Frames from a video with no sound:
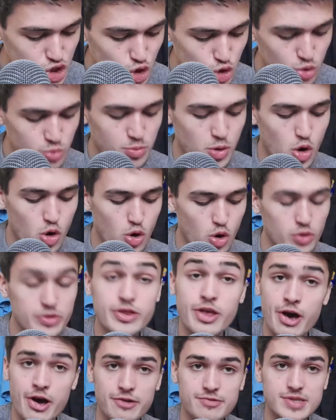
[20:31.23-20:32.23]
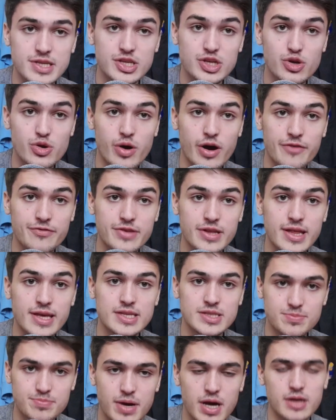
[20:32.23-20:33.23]
2 more nerves to do after
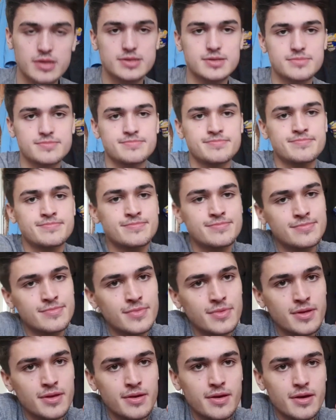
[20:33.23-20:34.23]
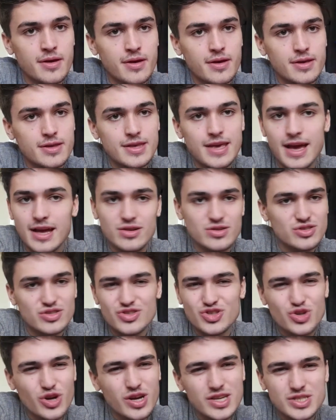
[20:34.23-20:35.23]
this, but yeah,
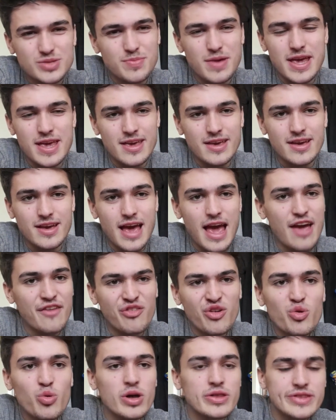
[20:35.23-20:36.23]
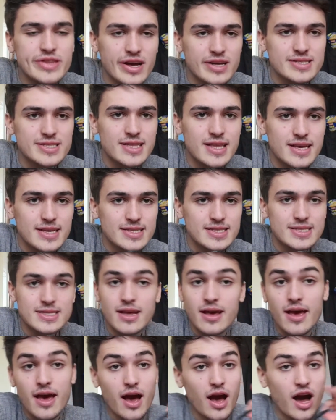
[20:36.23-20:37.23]
trust me, everyone does this.
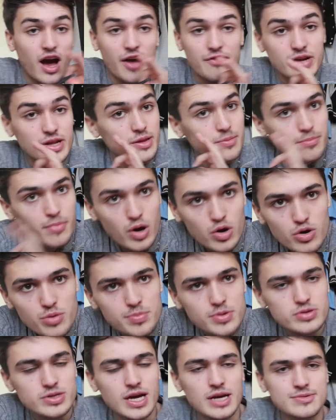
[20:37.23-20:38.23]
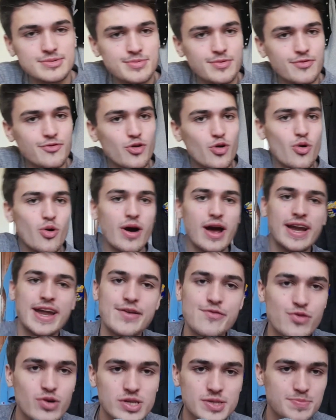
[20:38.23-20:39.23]
I've done it multiple times before, and
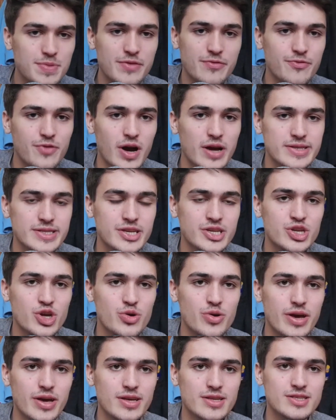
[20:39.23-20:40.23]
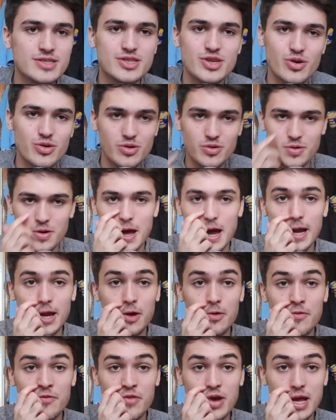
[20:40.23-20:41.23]
everyone's been fine to do it, so
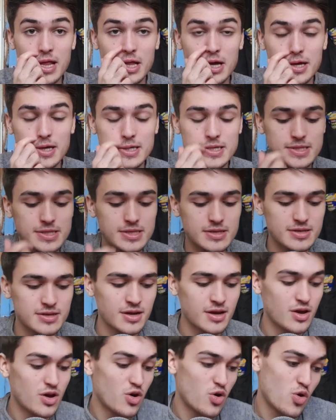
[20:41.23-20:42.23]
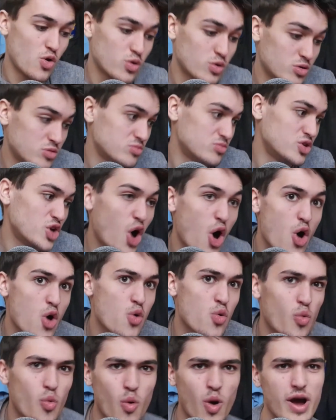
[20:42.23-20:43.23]
I don't realise or
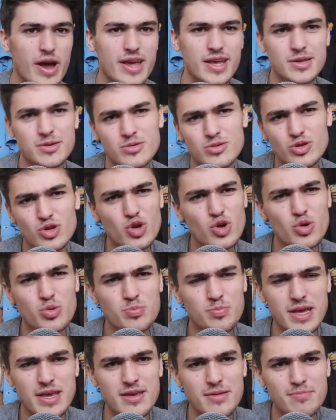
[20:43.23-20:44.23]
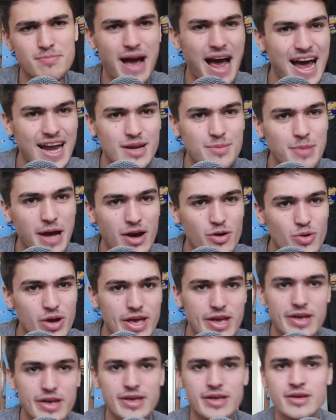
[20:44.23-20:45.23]
know why you'd be mad
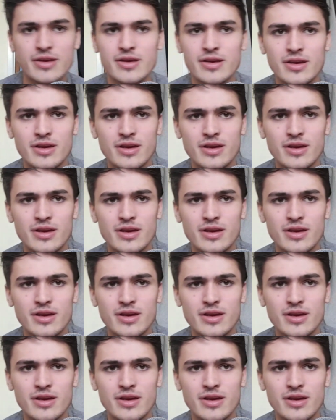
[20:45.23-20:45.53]
about it.